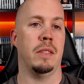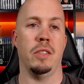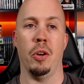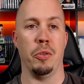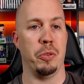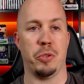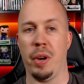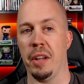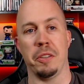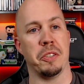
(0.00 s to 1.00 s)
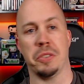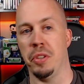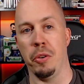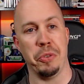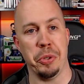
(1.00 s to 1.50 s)
no new trailers,
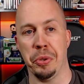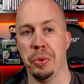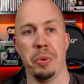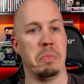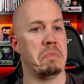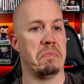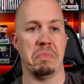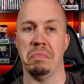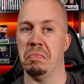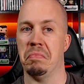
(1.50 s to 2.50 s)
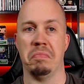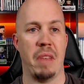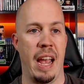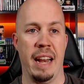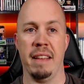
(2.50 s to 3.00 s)
no new
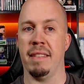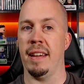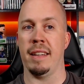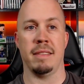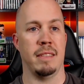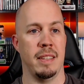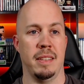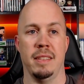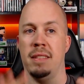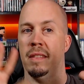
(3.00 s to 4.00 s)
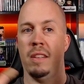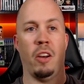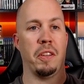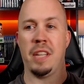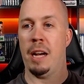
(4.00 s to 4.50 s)
anything. All
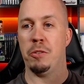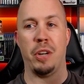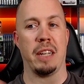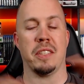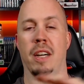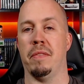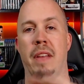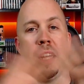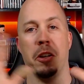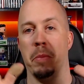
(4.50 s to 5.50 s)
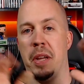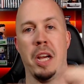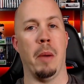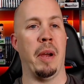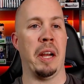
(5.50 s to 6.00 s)
the soundtrack stuff that could be
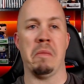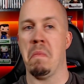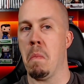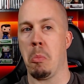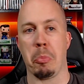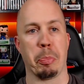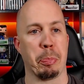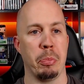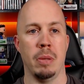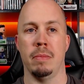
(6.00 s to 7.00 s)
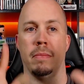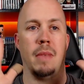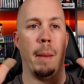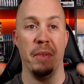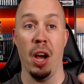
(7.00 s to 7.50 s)
coming,
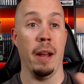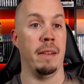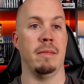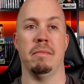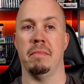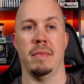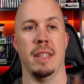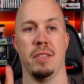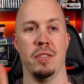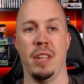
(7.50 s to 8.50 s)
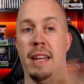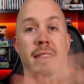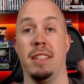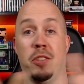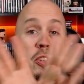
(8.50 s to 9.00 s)
I'm done. This is it.
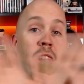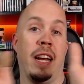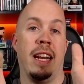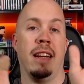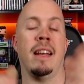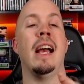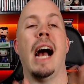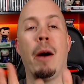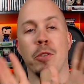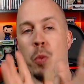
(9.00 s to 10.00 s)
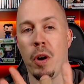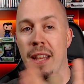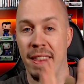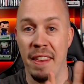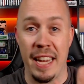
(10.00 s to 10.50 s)
This is all I need. I was
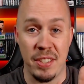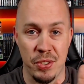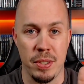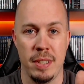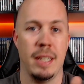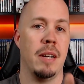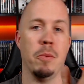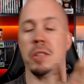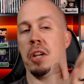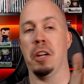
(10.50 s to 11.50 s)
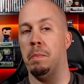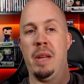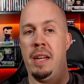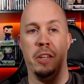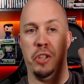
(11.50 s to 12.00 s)
worried this was going to
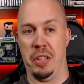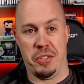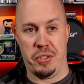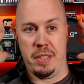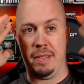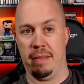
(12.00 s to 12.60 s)
be just